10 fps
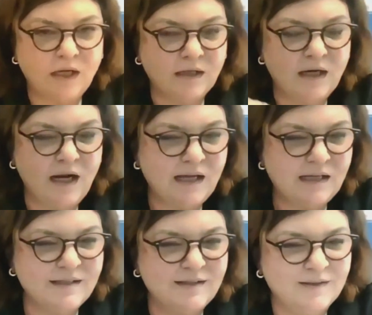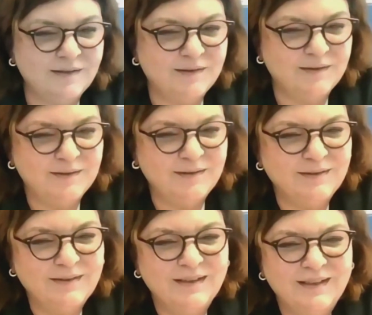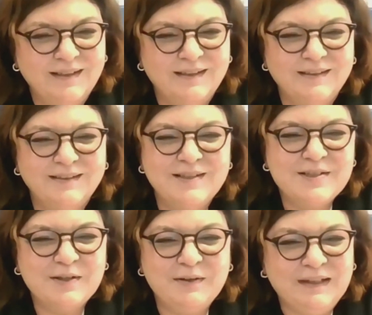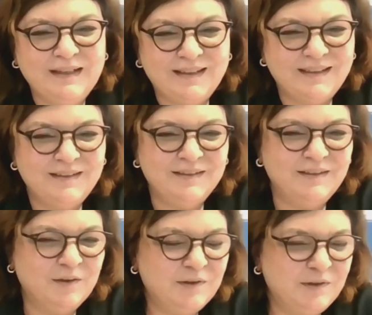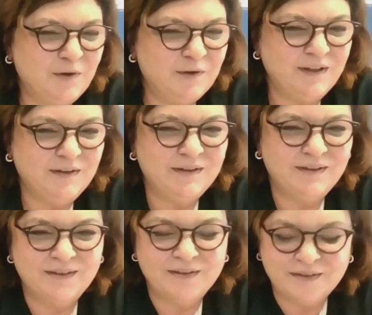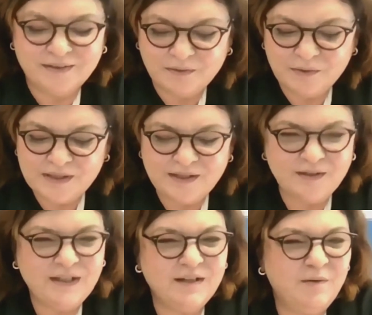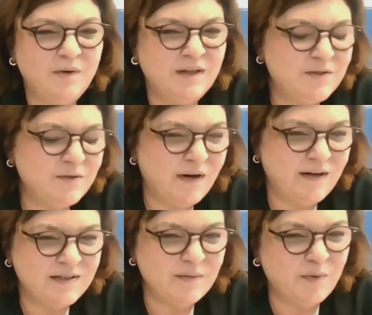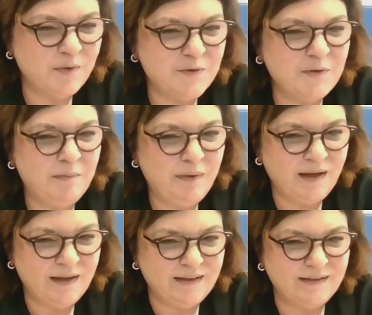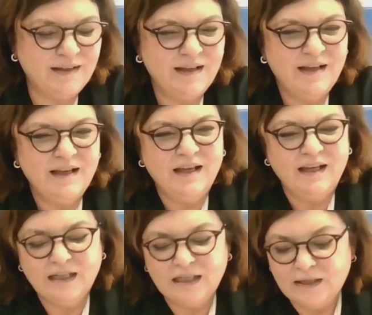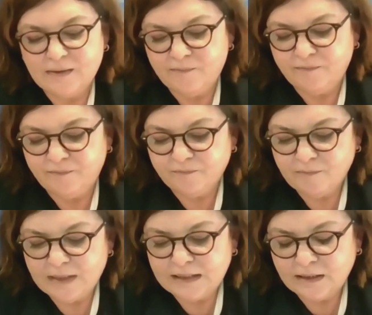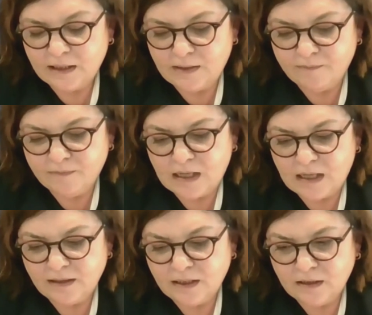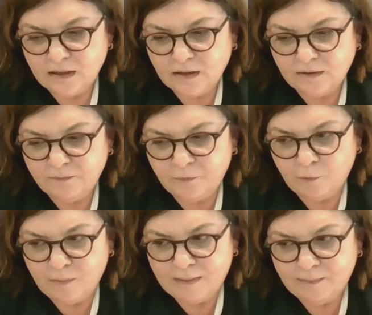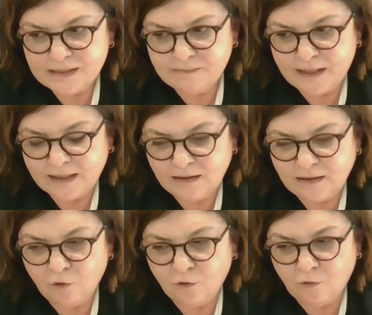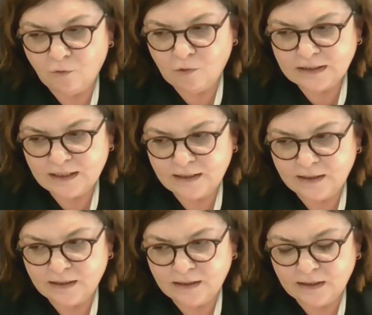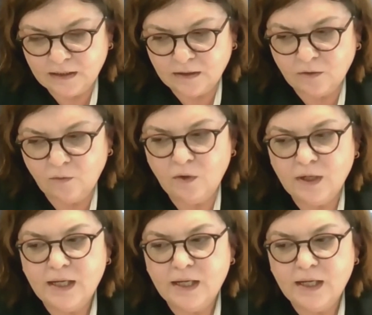a glass screen and not talking with the real ones who are supposed to apply it. I think from my perspective, or from what I know,